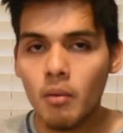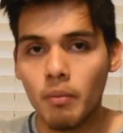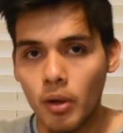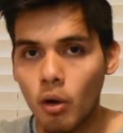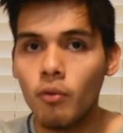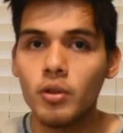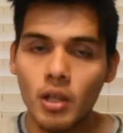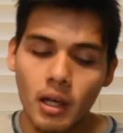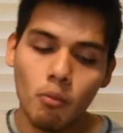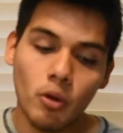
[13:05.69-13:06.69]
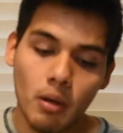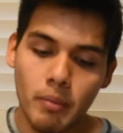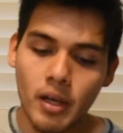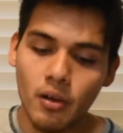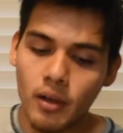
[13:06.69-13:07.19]
but over time we'll get
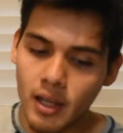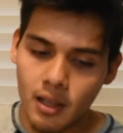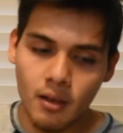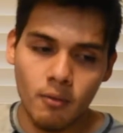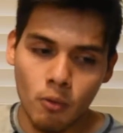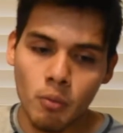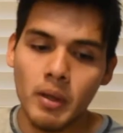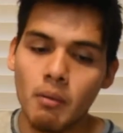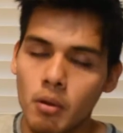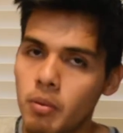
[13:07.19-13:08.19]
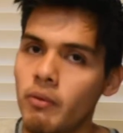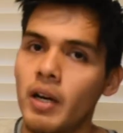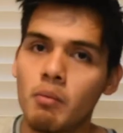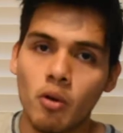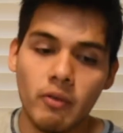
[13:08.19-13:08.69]
better, and then we'll be able to
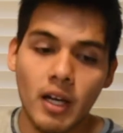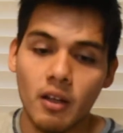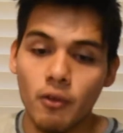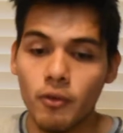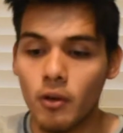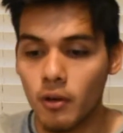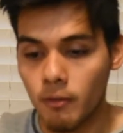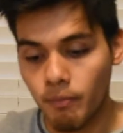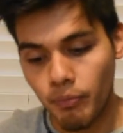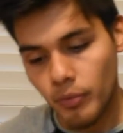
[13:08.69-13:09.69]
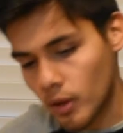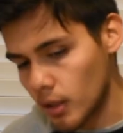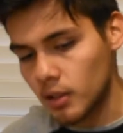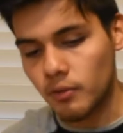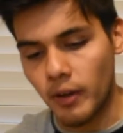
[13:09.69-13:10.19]
provide more value for
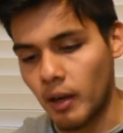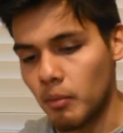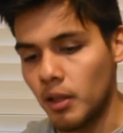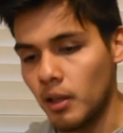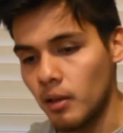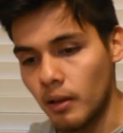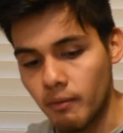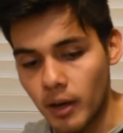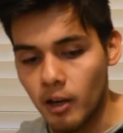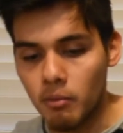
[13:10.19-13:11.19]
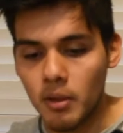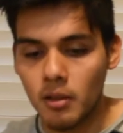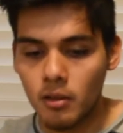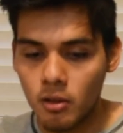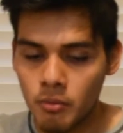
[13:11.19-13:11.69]
us, family,
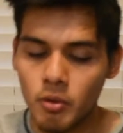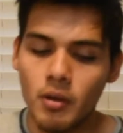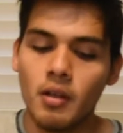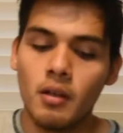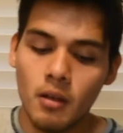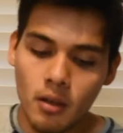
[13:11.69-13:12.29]
environment, community.